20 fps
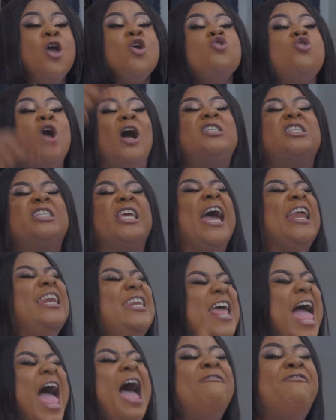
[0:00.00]
your
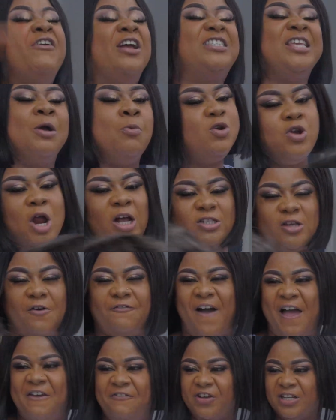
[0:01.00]
kidney, everything will not
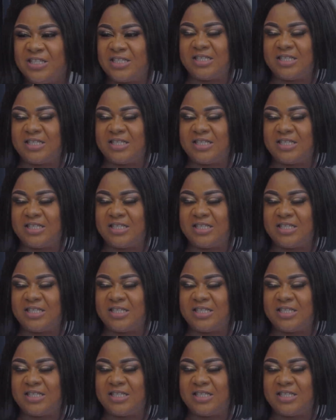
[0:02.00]
survive it.